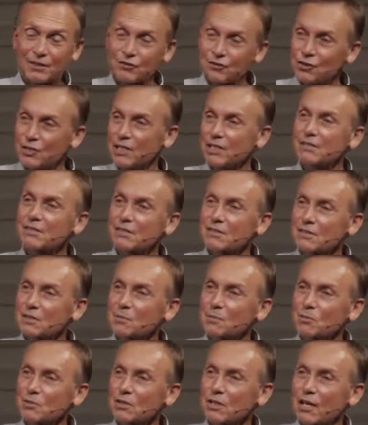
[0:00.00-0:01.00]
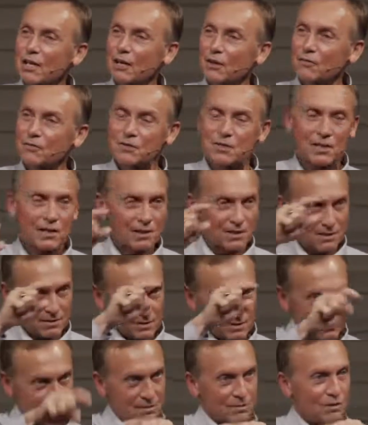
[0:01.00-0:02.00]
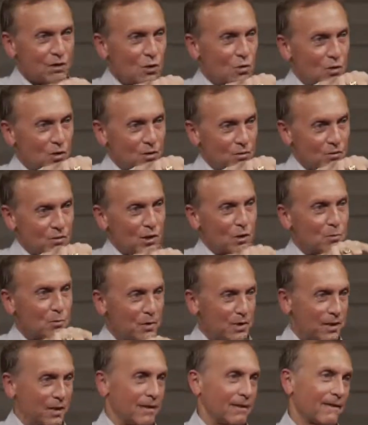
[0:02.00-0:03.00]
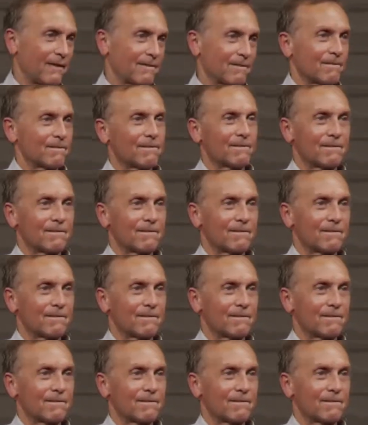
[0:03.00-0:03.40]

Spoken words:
And Jesus himself says, so it shall be.